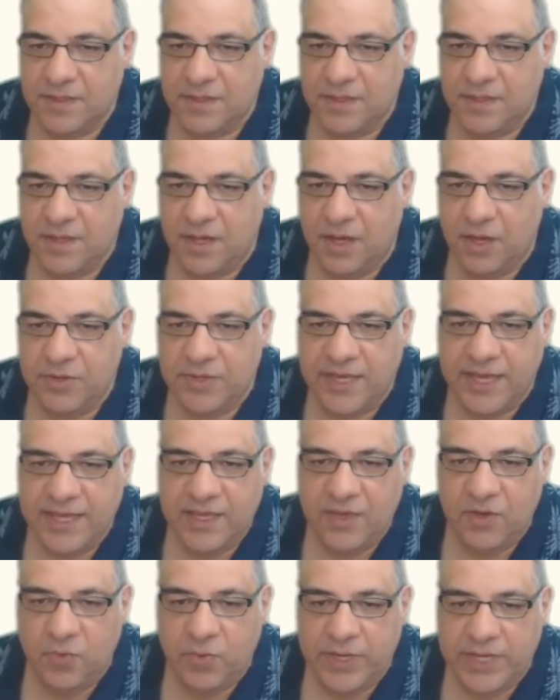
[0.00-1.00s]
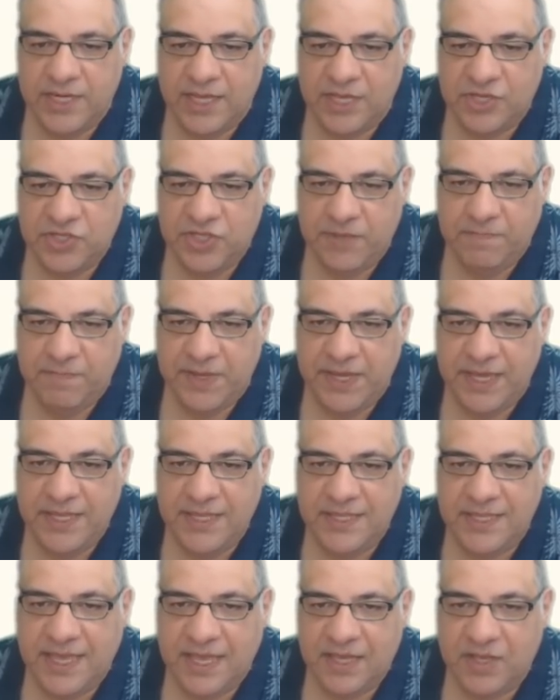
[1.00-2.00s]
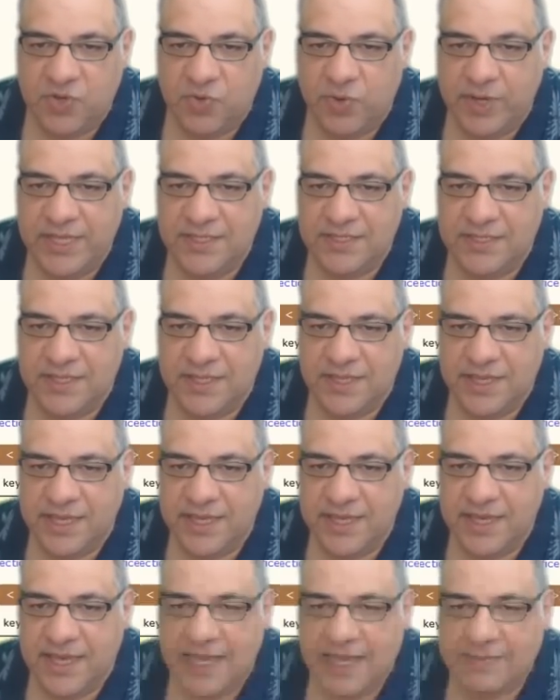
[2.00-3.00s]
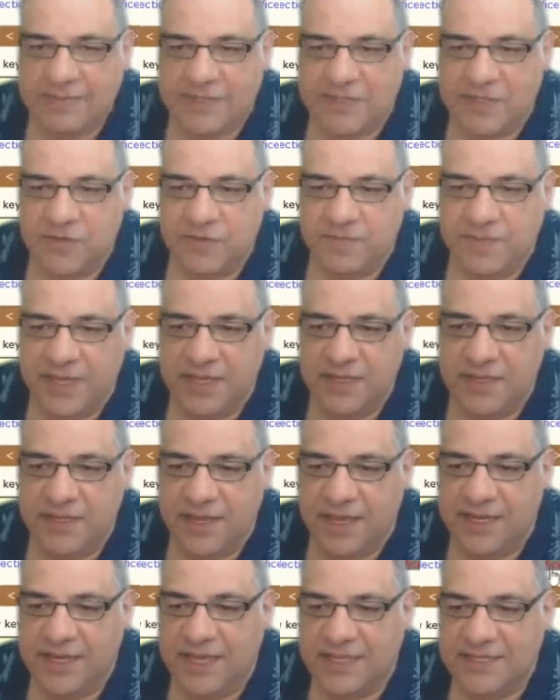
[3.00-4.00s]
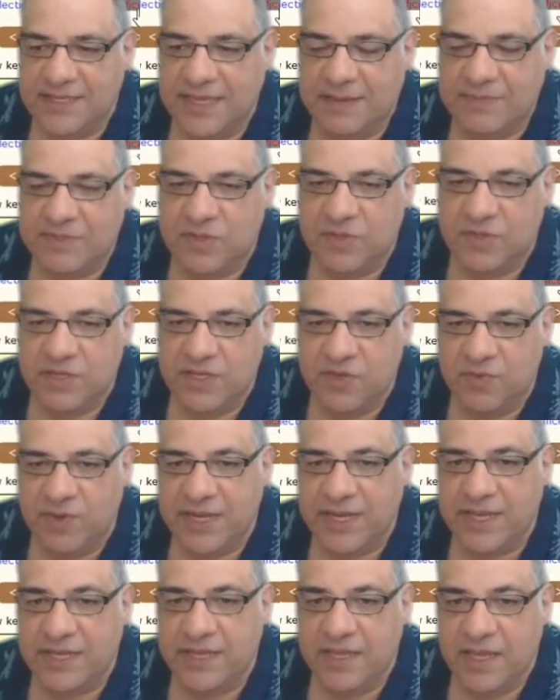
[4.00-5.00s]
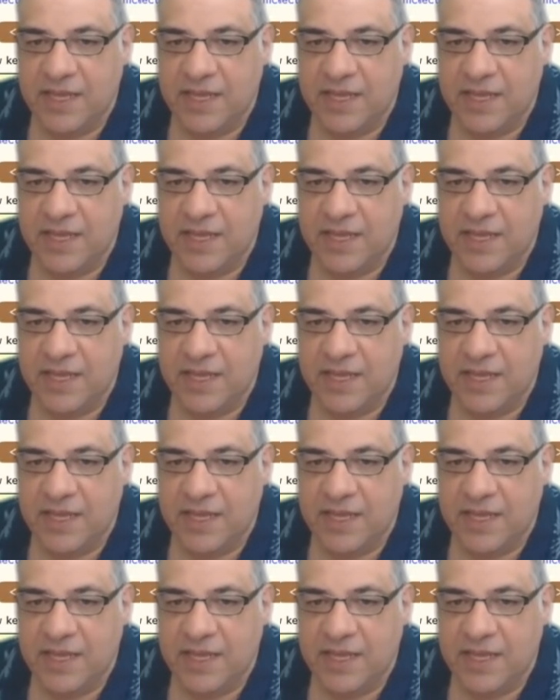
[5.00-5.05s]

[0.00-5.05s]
Okay, we can actually pin that queen to the king, absolute pin, and that's absolutely winning.